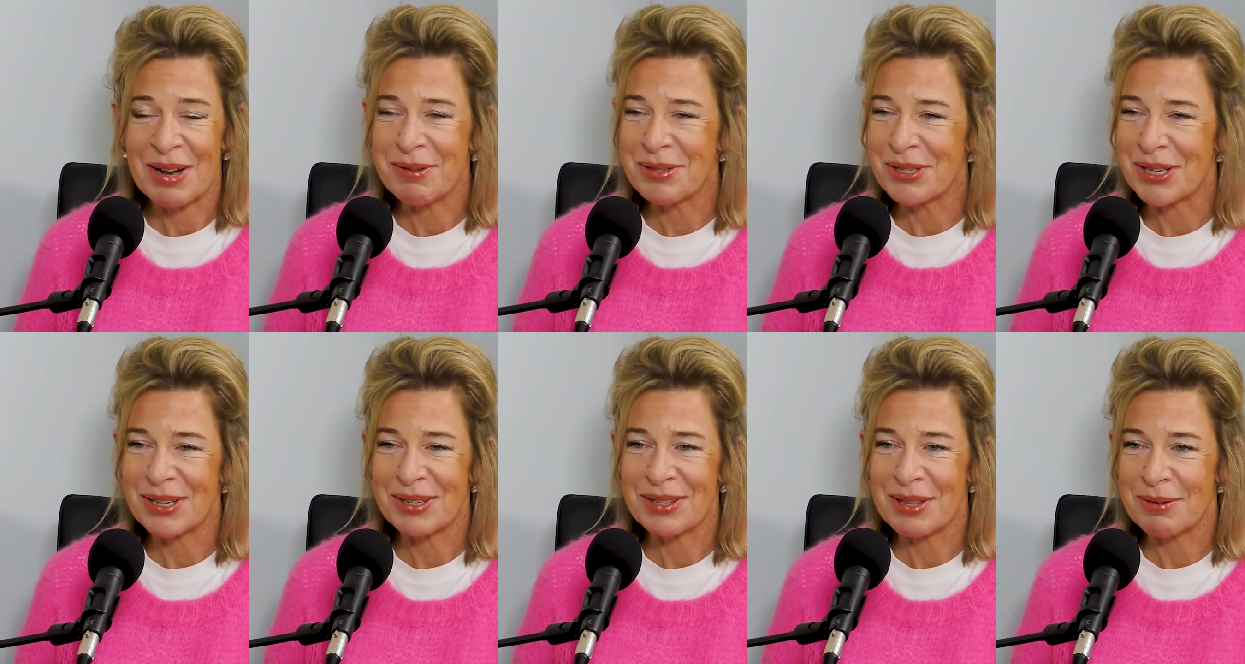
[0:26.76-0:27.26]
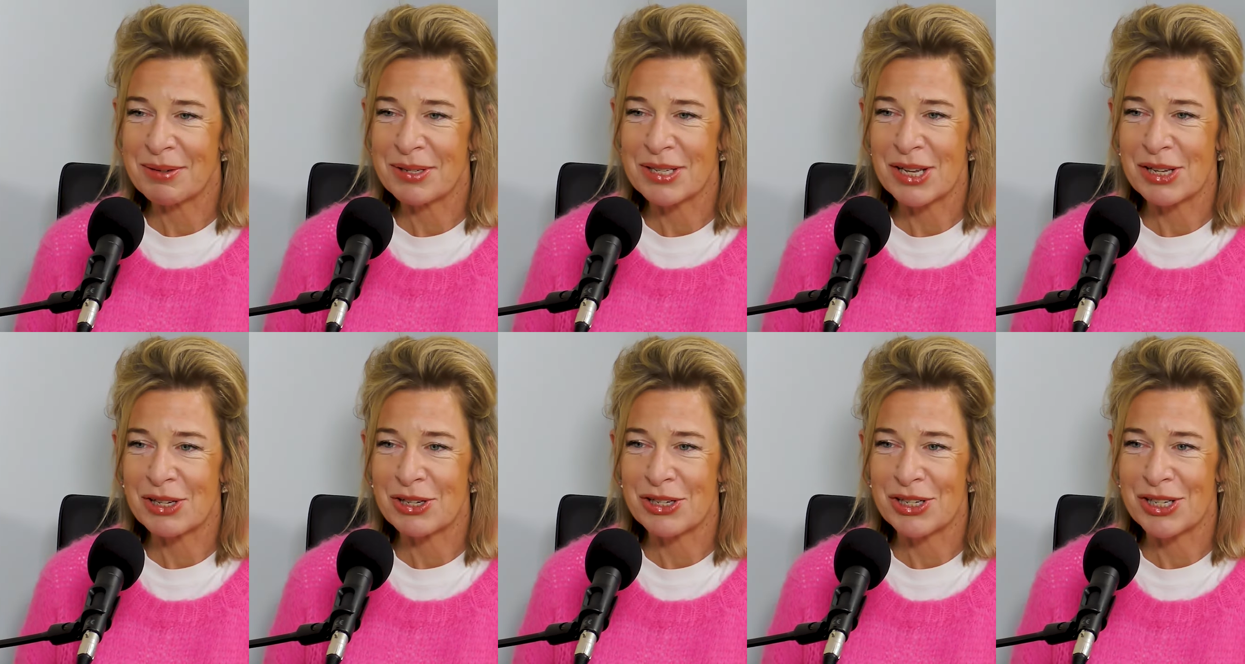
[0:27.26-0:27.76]
that was a that was
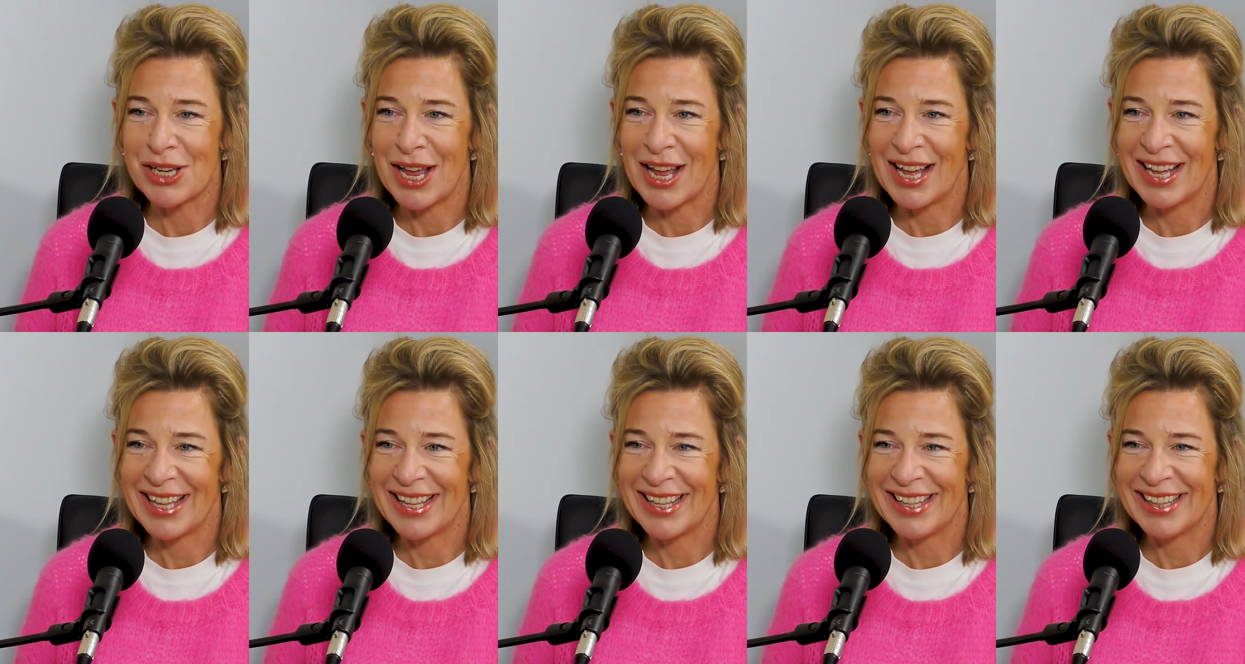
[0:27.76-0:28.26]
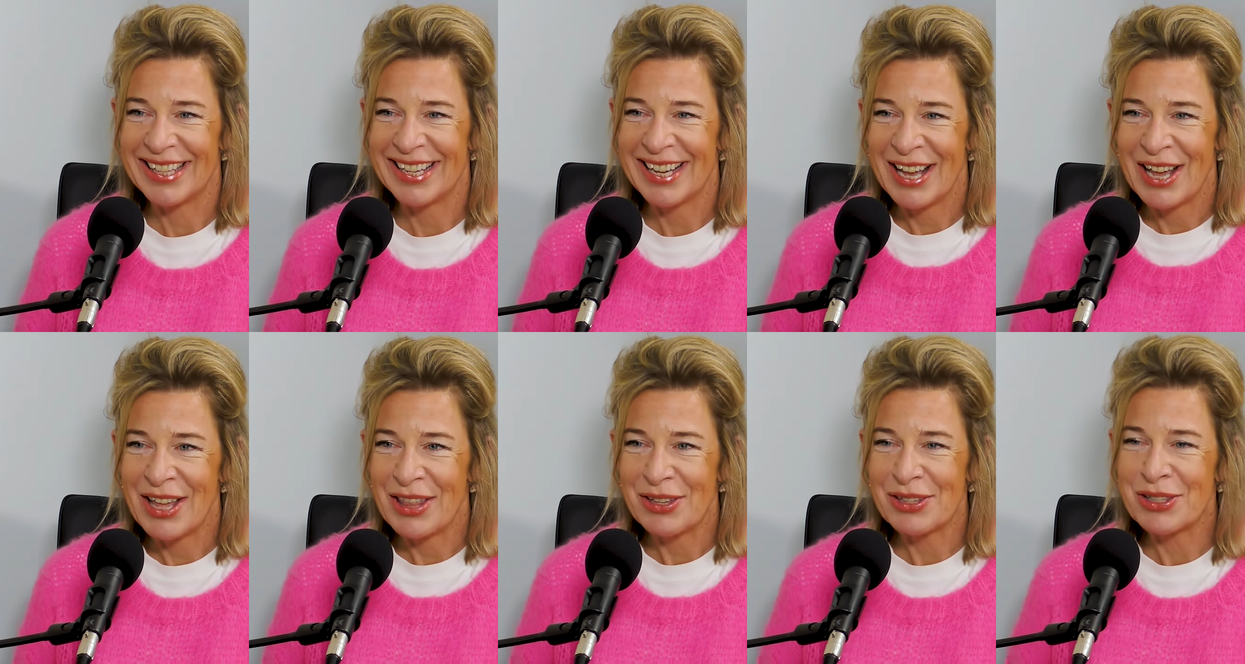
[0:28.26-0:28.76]
a cheese days now.
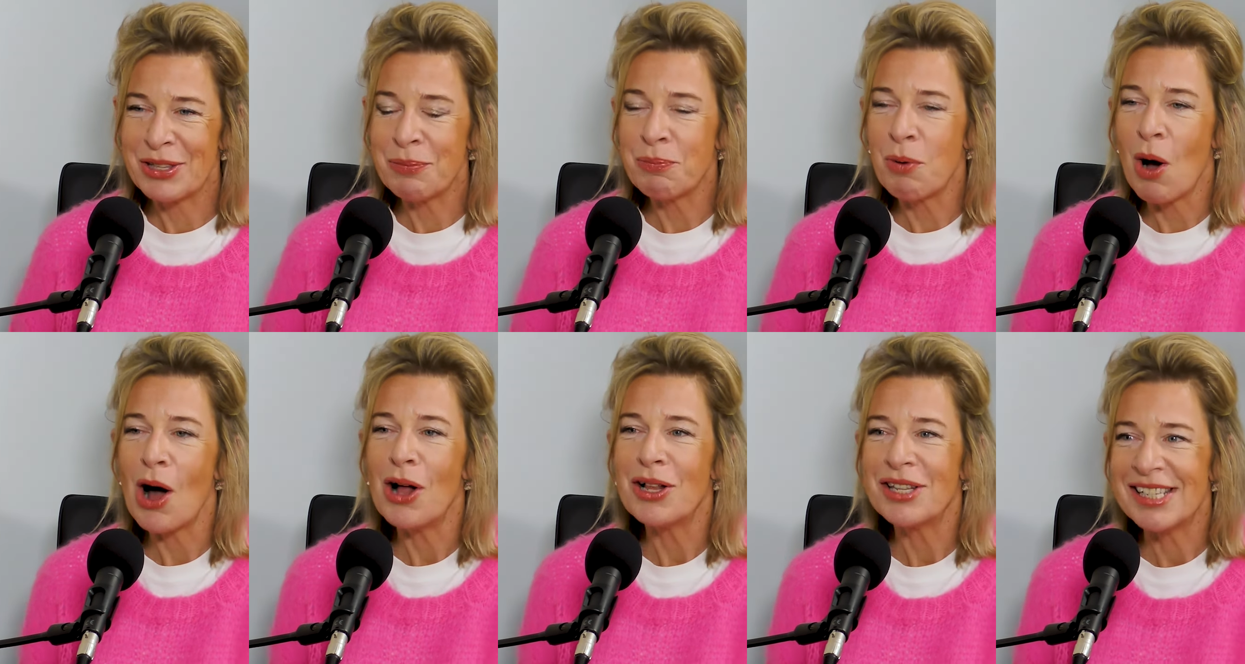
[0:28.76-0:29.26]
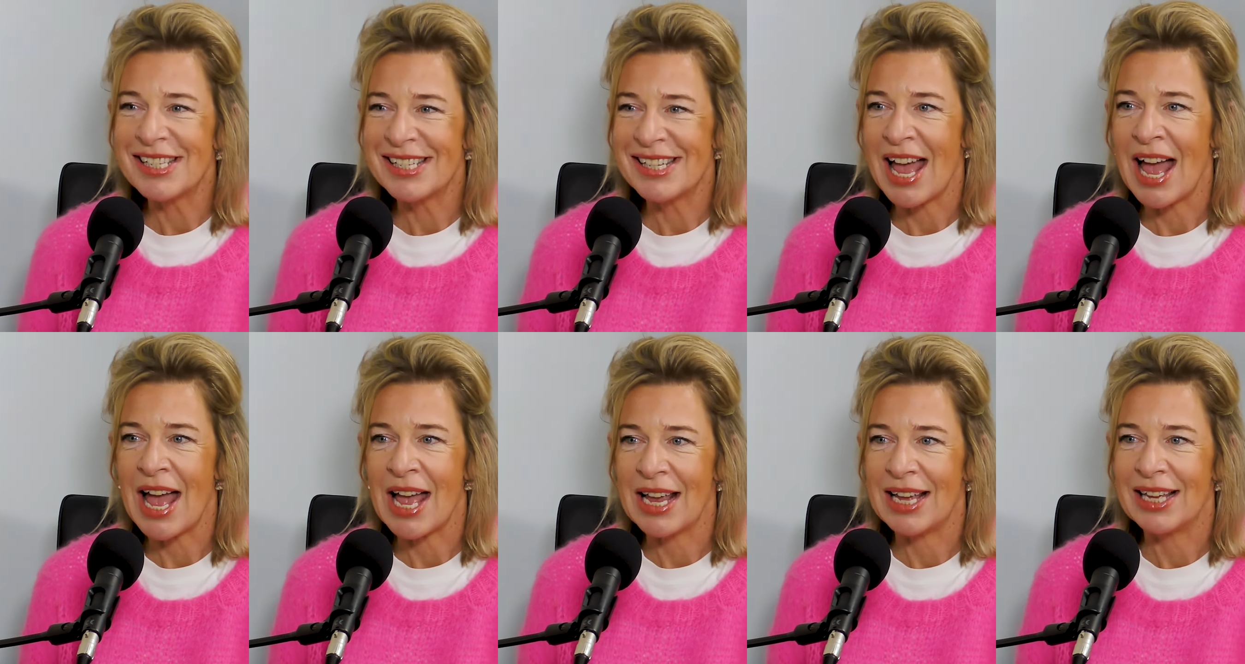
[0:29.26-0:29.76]
It's the like, wildest
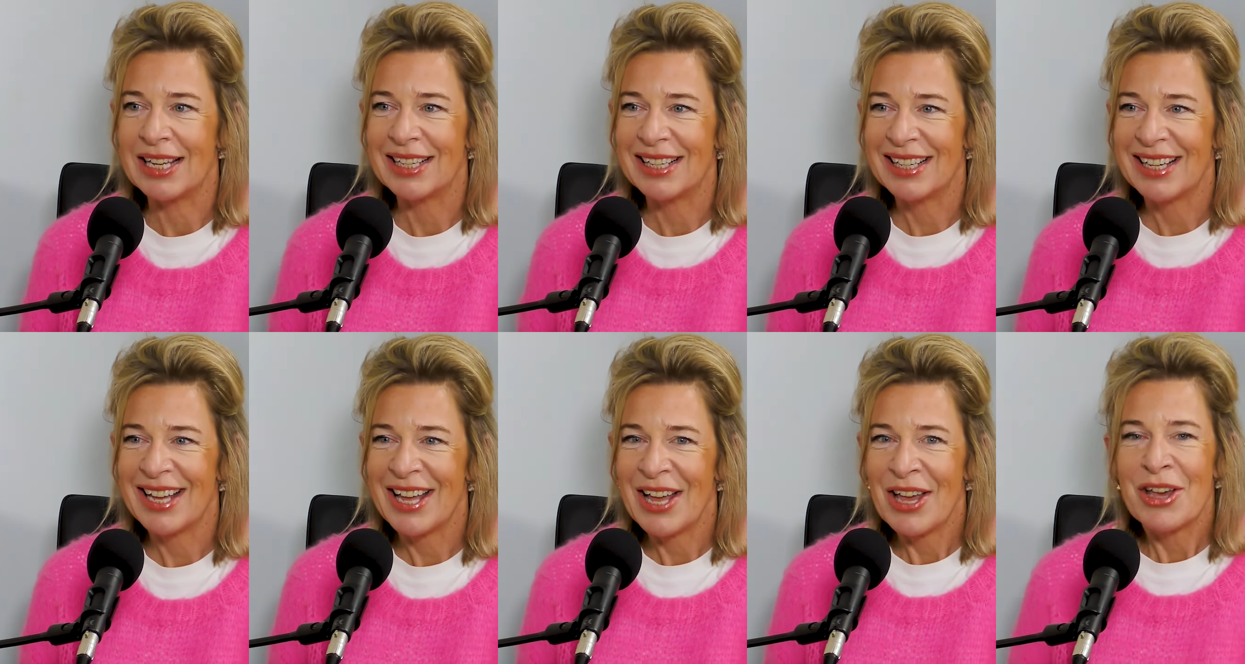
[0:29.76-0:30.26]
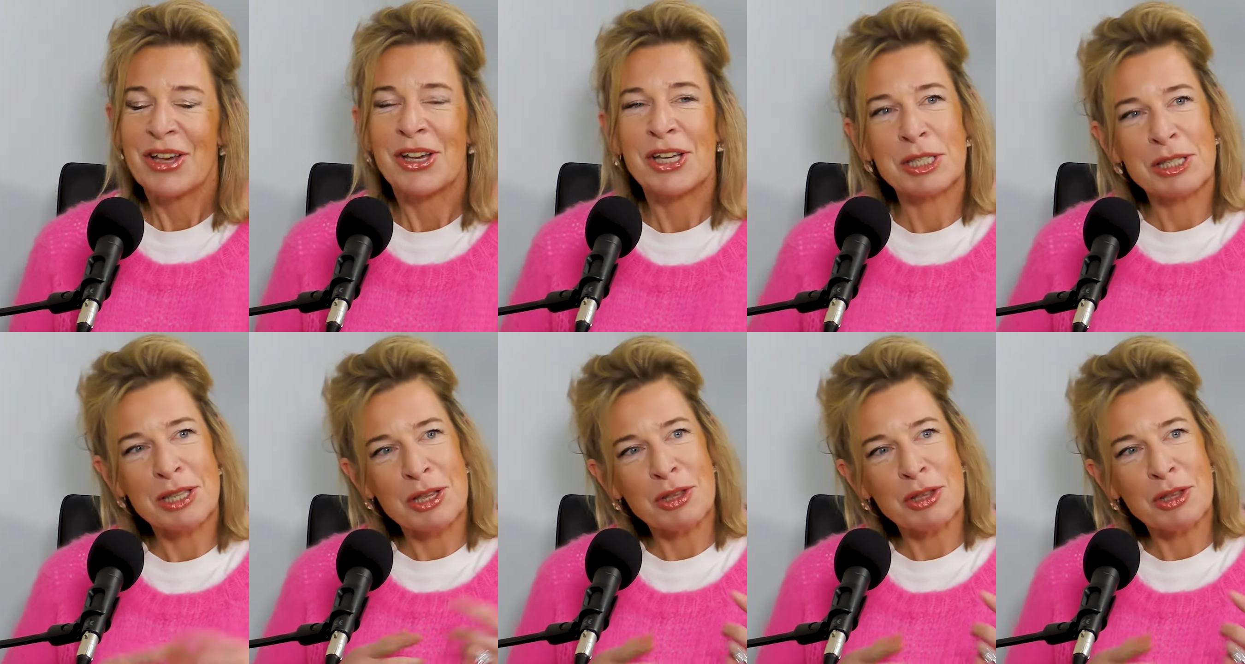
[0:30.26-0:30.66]
day. Because